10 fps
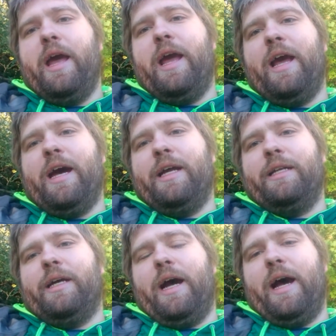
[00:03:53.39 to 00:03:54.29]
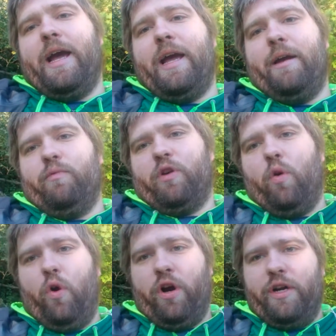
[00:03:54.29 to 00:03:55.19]
And I
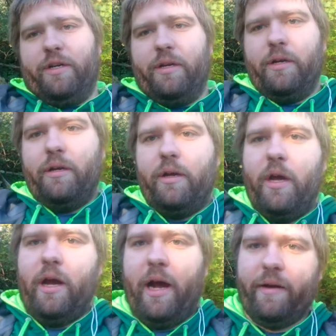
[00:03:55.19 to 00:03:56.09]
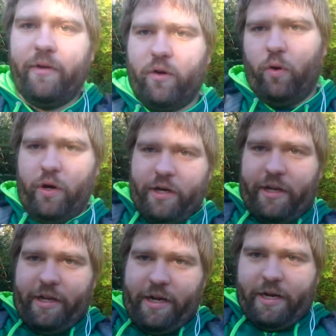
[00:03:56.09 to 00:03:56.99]
record
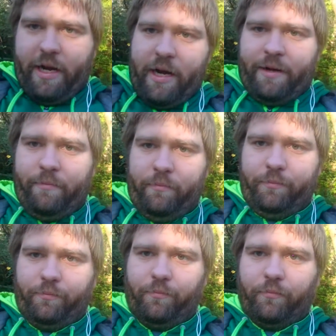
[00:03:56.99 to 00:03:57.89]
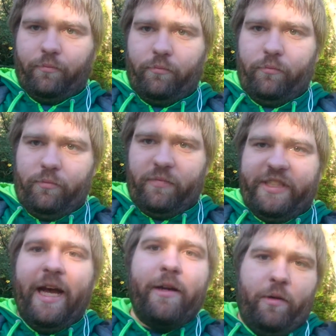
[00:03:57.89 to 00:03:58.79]
the
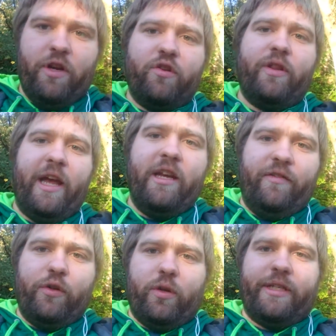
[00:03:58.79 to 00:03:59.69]
sound I want to do, the individual